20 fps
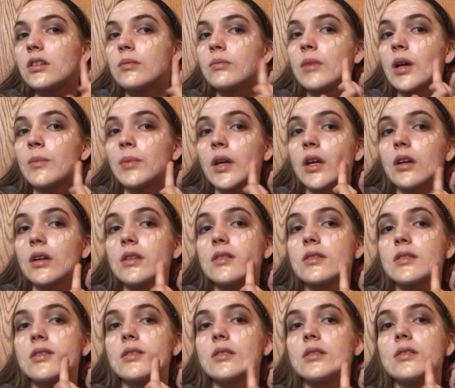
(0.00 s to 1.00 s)
my
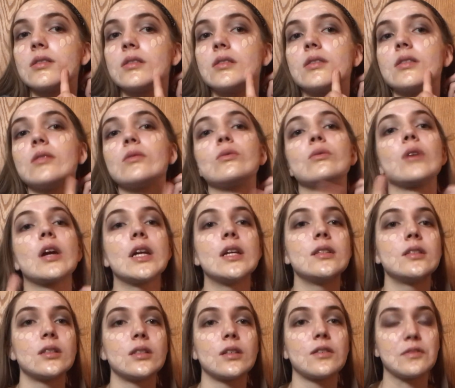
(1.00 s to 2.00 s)
parents
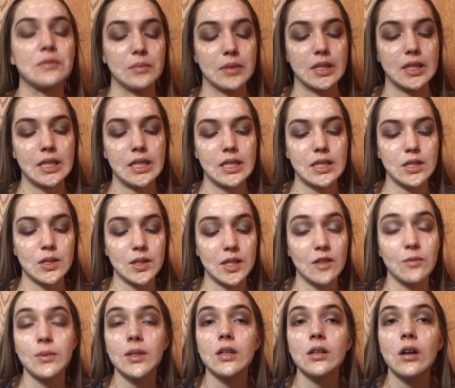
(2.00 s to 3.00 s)
raised enough money to
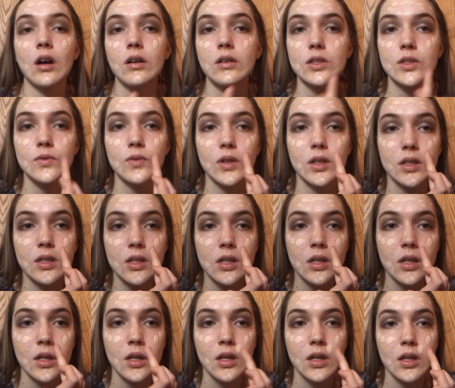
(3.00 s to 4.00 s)
give me a college fund
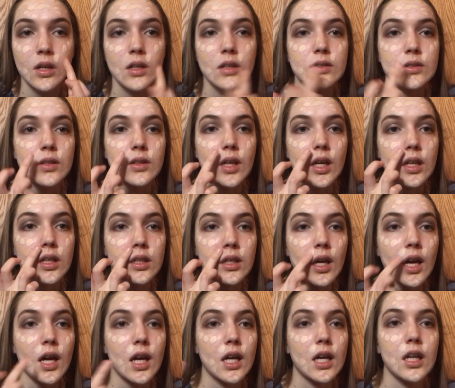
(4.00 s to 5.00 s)
so that,
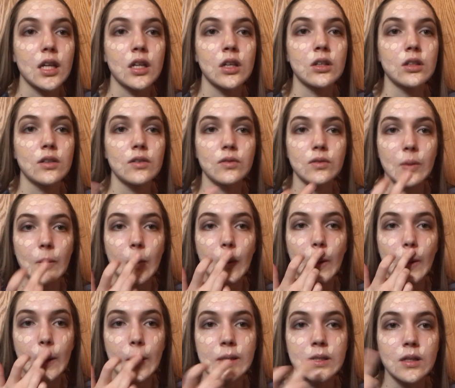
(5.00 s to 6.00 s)
yeah, I could have
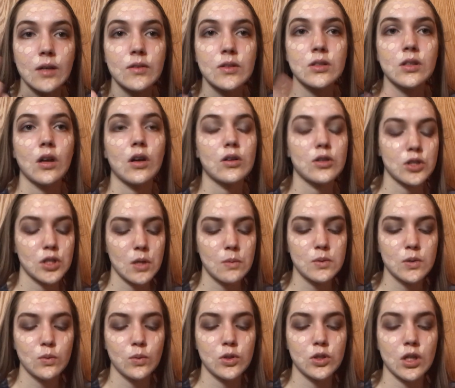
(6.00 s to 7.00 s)
done the
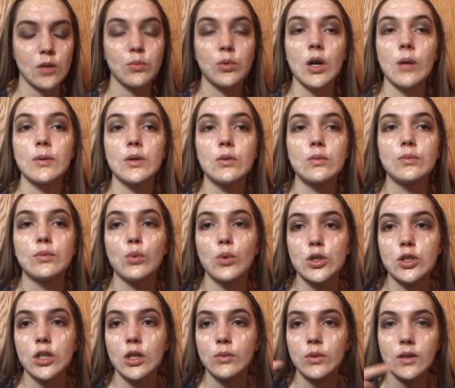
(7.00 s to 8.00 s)
scholarships, which I probably
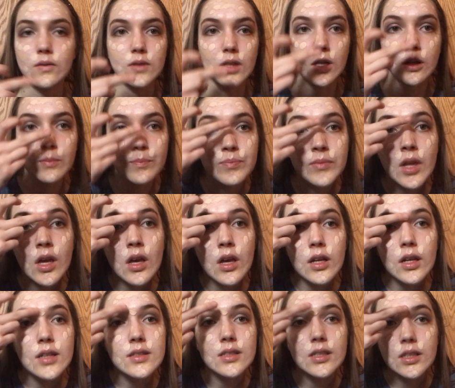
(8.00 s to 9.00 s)
wish I would have done,
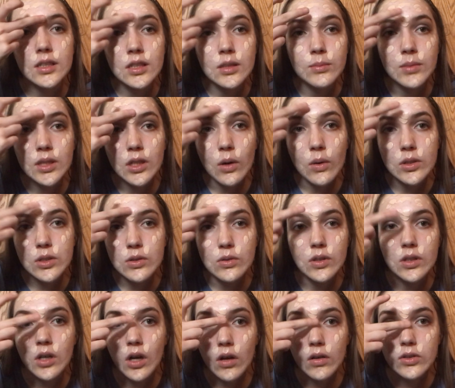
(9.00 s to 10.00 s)
because then I could be going to
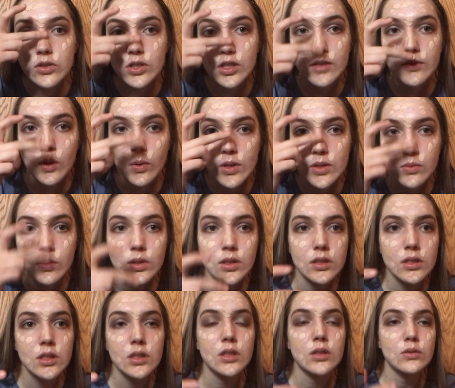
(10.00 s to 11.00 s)
the college that I've always
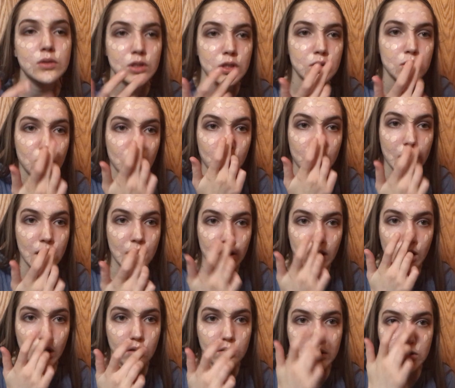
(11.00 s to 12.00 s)
wanted to go to, or a
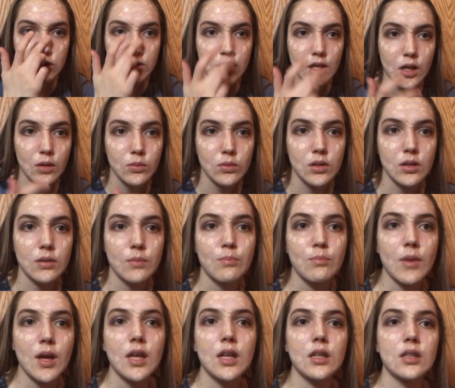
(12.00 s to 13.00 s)
college that
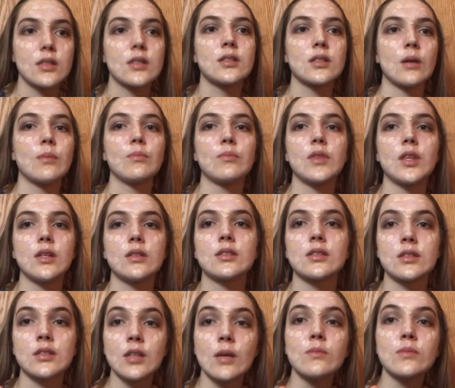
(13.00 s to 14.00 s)
met some
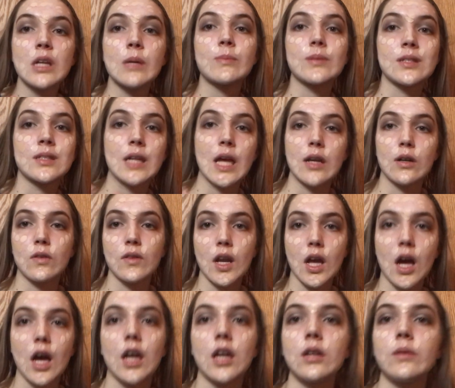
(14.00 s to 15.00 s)
type of standard
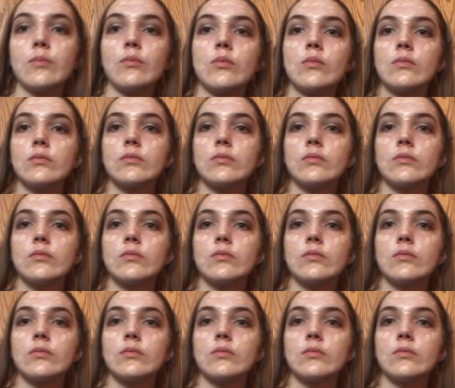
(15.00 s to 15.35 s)
that I